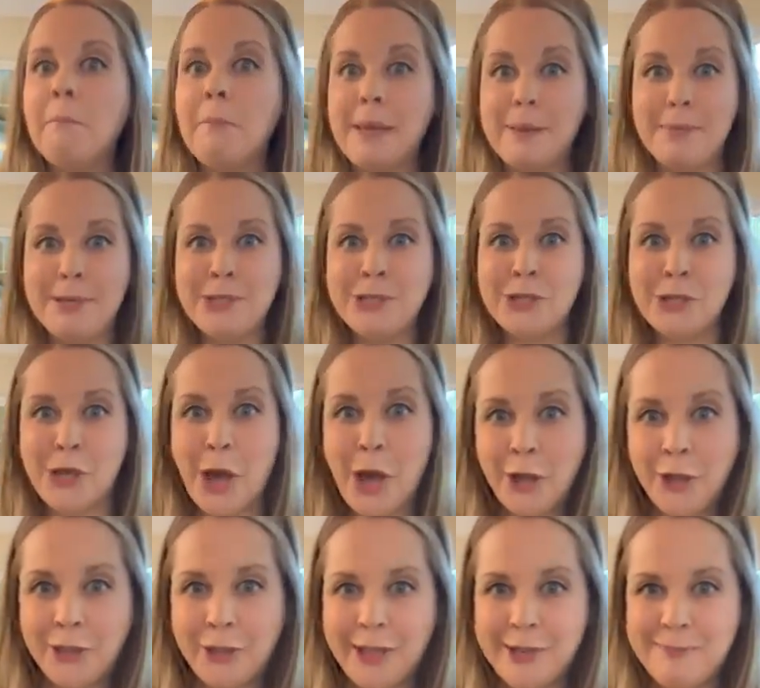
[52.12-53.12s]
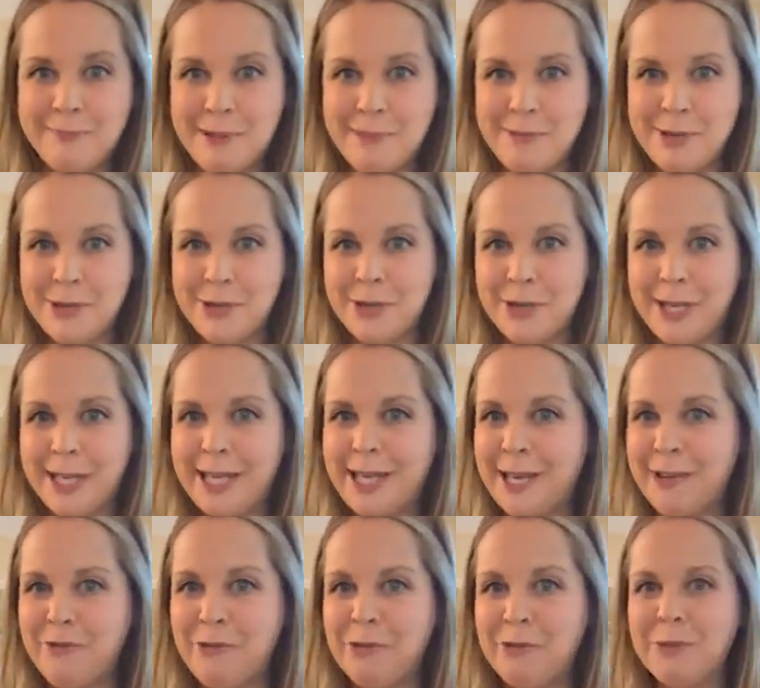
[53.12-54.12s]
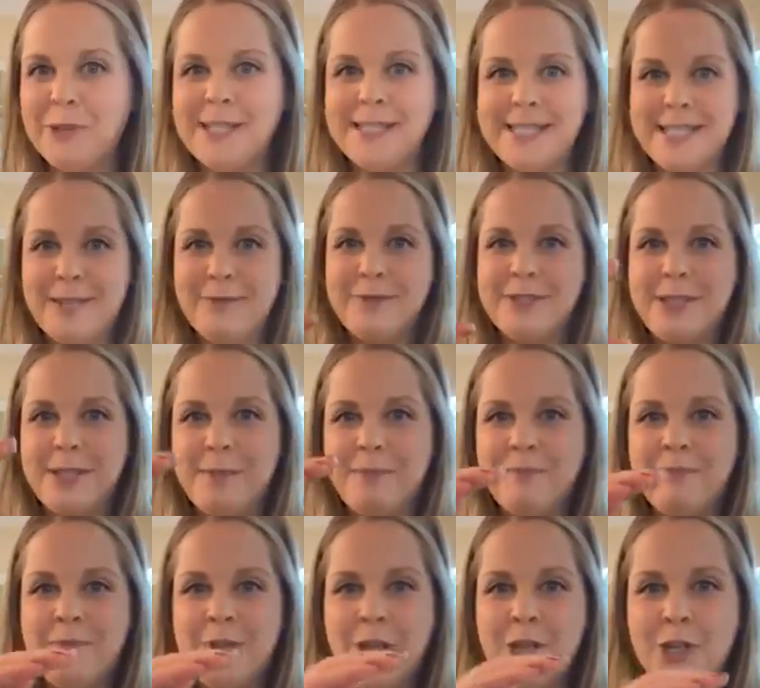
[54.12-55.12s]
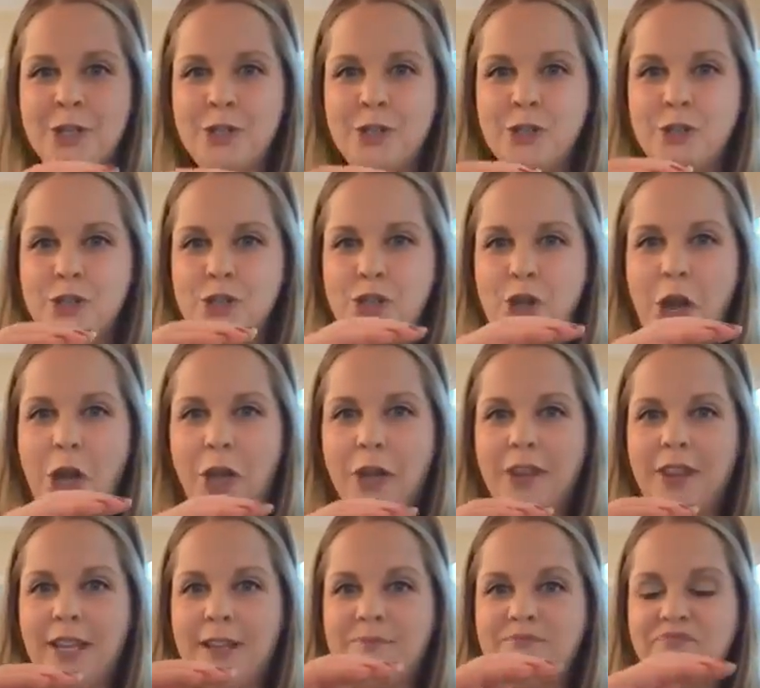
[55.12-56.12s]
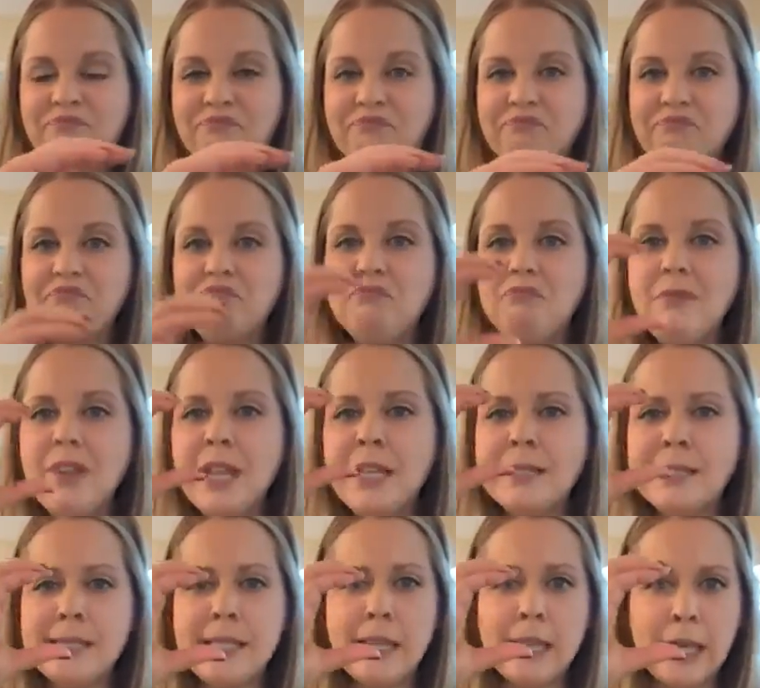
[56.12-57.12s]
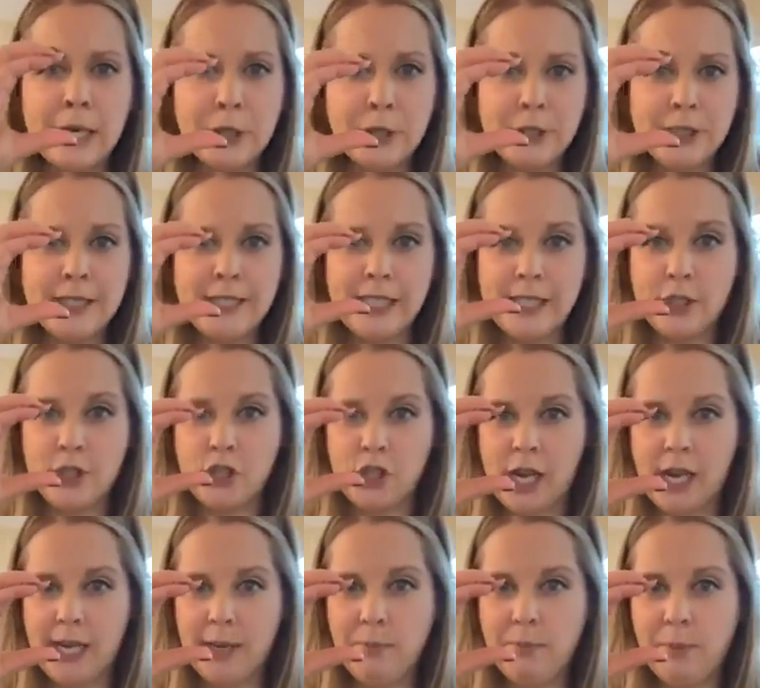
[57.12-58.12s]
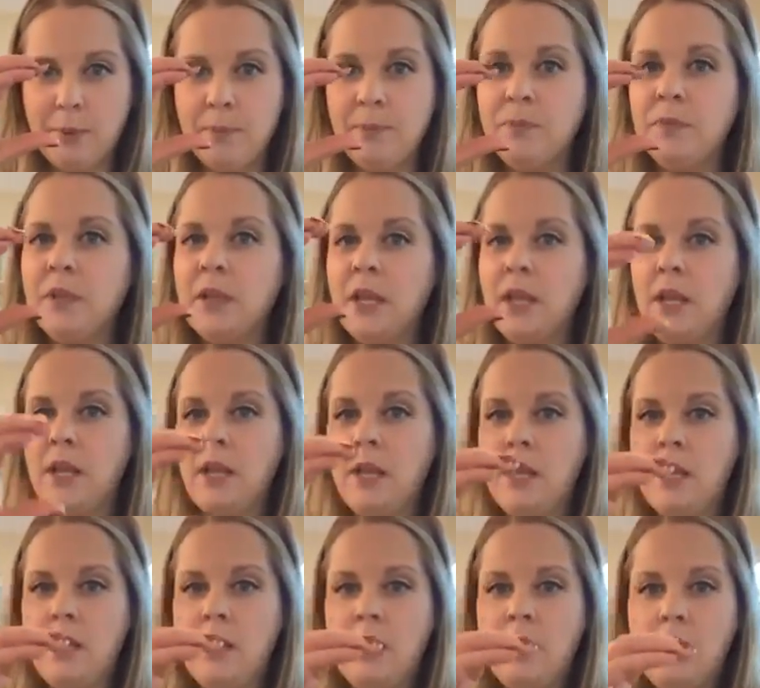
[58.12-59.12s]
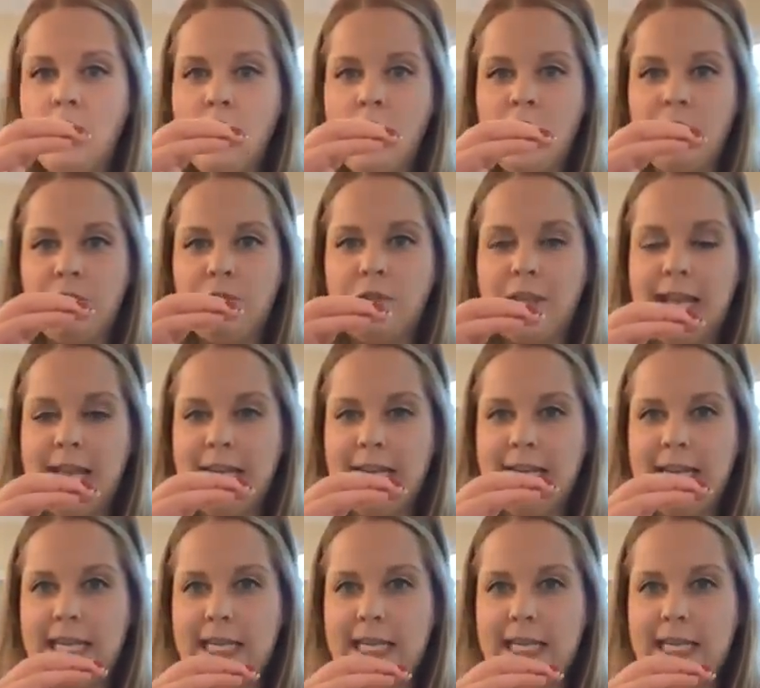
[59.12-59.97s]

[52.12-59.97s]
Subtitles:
Maybe chocolate. Maybe you're going to give or receive some chocolate. It's the letter C shape on a flat